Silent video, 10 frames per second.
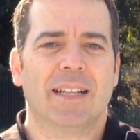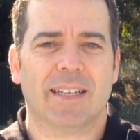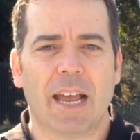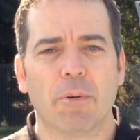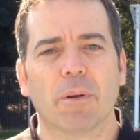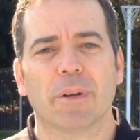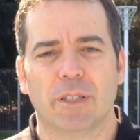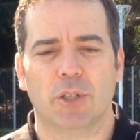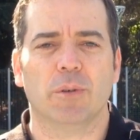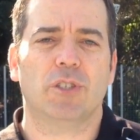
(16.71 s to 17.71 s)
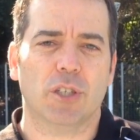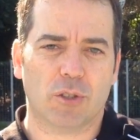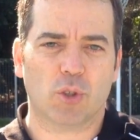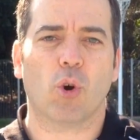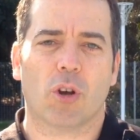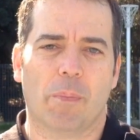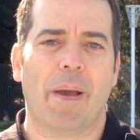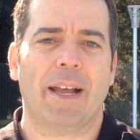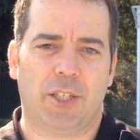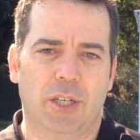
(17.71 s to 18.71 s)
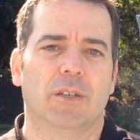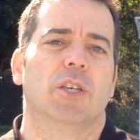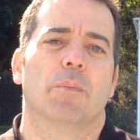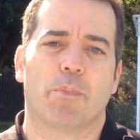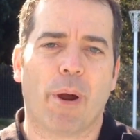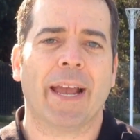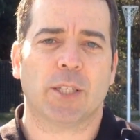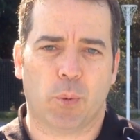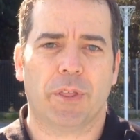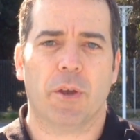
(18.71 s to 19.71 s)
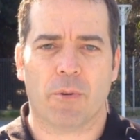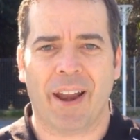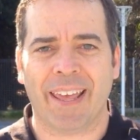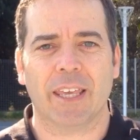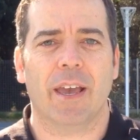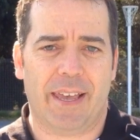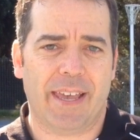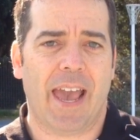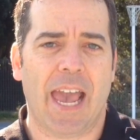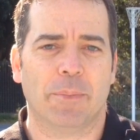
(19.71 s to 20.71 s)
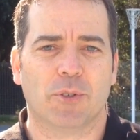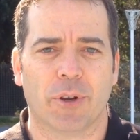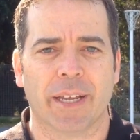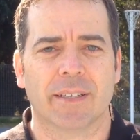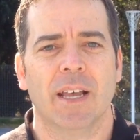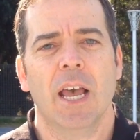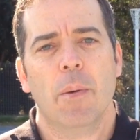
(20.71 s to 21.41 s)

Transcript: Today what I want to do is just talk about your brakes with your running, your hamstrings,